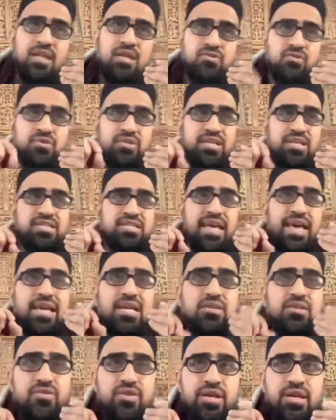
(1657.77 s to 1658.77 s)
So these
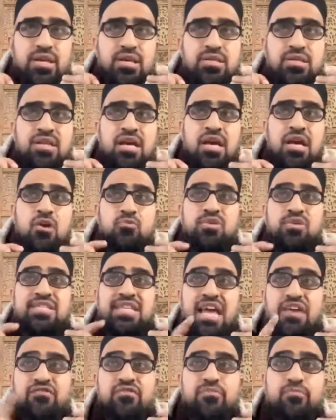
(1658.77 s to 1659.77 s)
8 things, we
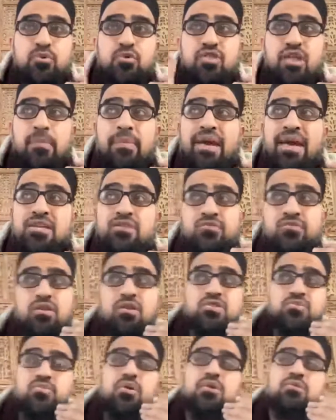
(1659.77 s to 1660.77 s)
never put them ahead of
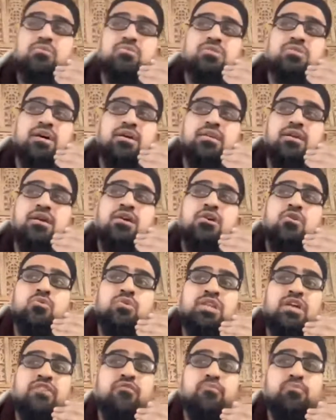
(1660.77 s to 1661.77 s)
Allah subhanahu wa ta'ala.
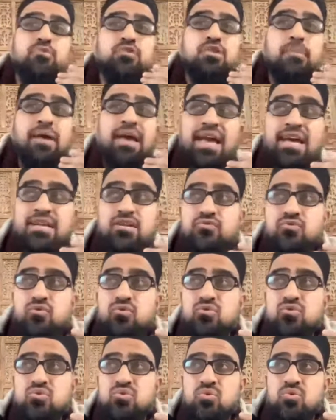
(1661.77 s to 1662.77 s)
We never put them ahead of the
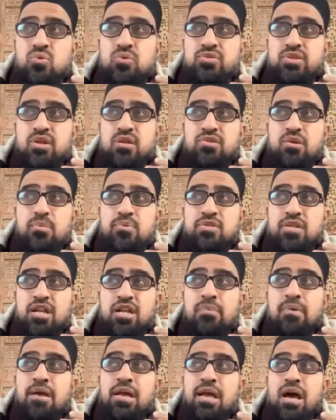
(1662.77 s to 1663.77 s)
Rasul
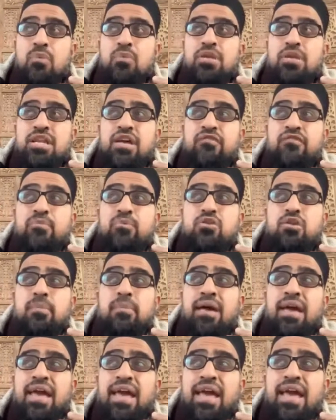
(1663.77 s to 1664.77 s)
sallallahu, and we never put
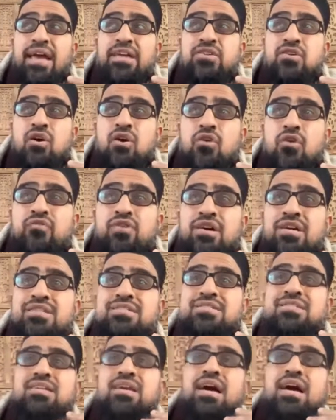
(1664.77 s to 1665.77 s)
them ahead of
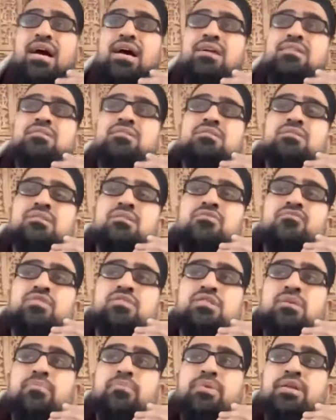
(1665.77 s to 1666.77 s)
jihad fi
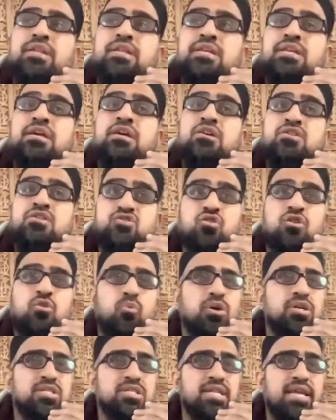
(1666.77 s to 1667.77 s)
sabilihi. So
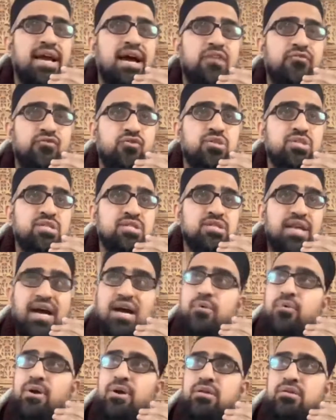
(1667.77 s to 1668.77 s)
what's jihad for us?
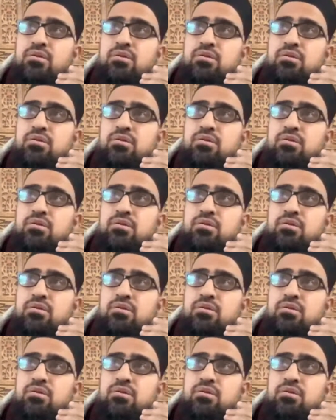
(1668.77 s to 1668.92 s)
Da'wah.